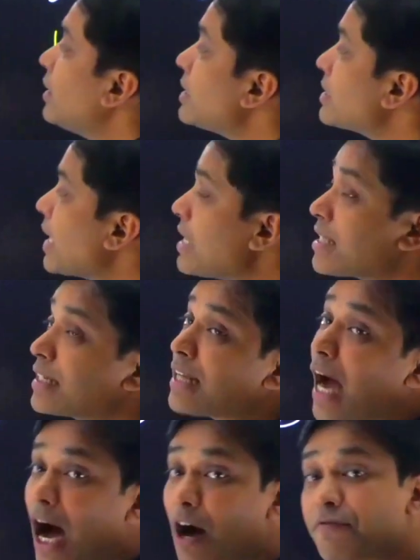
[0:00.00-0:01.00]
it says that
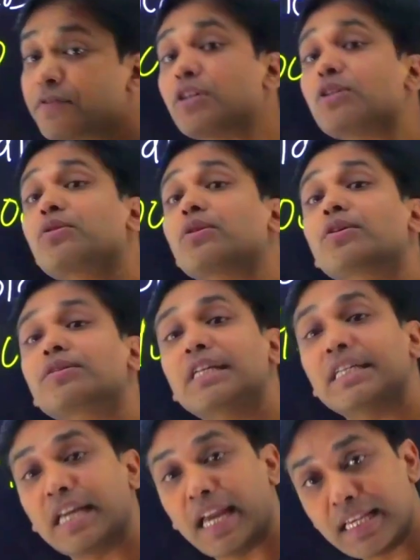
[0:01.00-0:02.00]
after
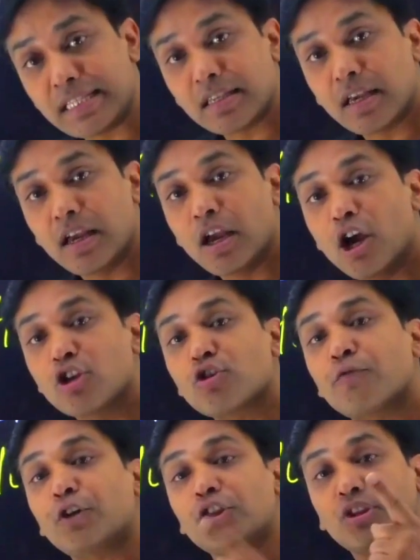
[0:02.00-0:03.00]
30 days, so
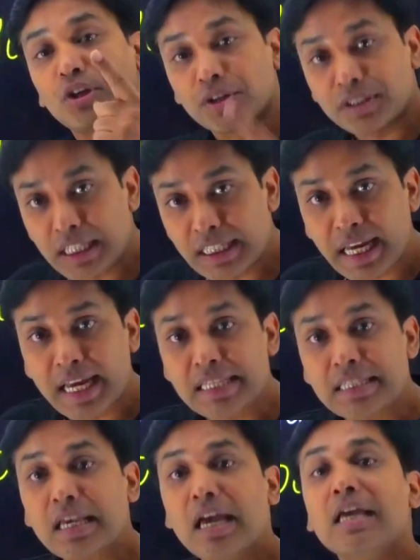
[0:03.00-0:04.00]
for 30
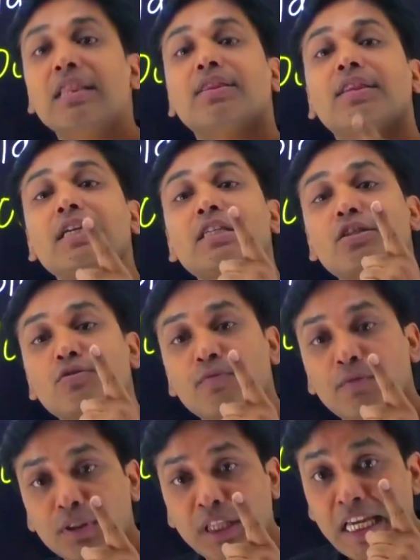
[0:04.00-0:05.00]
days, these
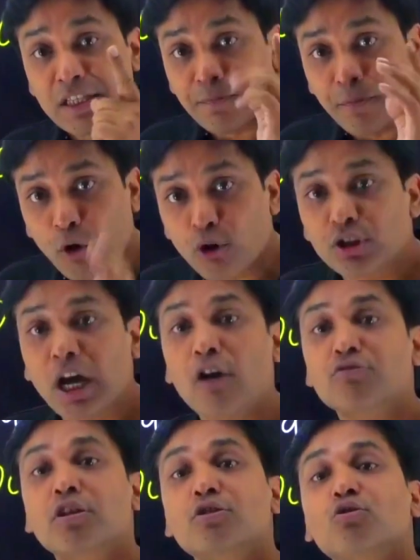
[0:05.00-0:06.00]

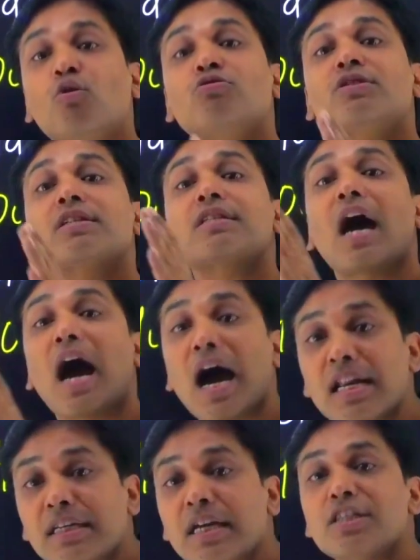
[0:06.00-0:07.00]
4,000 soldiers
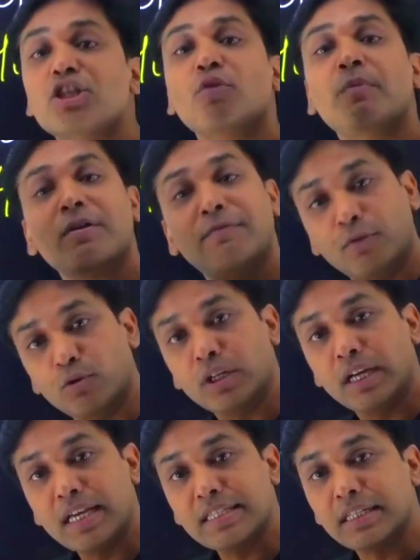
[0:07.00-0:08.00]
are consuming food,
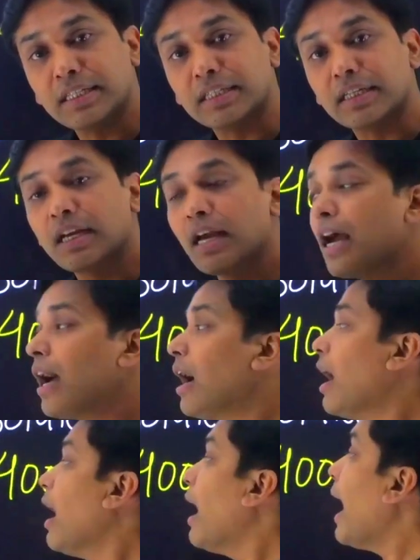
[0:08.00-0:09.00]
isn't it?
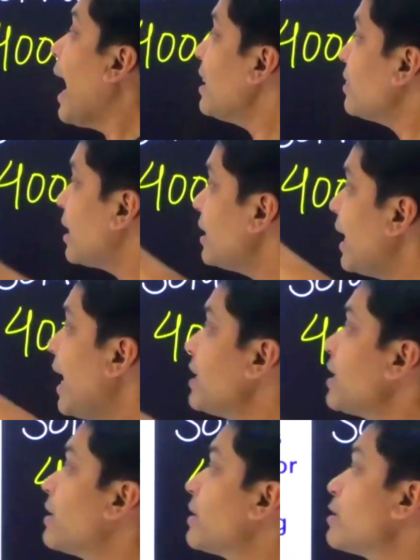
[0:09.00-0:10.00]
And then
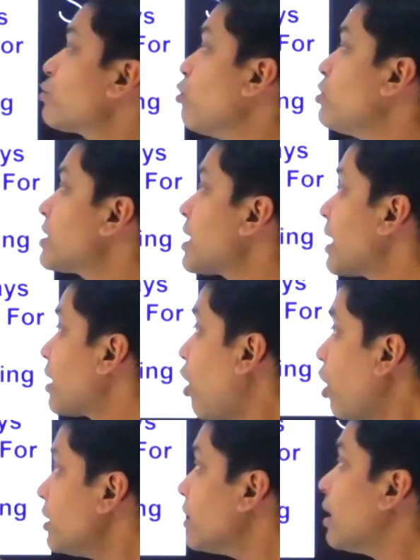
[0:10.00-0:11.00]
800 soldiers are
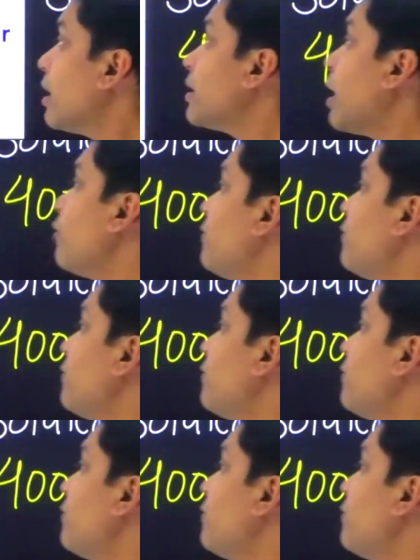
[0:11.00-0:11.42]
gone. Now, if